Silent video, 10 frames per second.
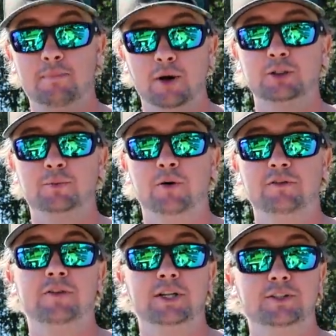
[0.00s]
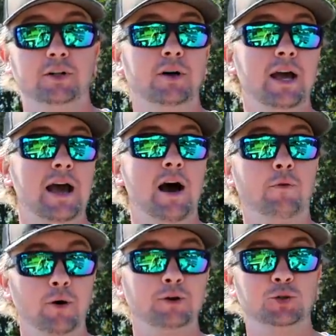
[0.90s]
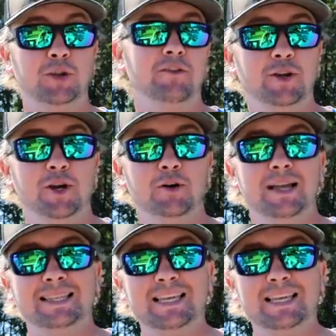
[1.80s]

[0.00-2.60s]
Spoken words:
post-spawn fish. So I hope y'all enjoyed that video.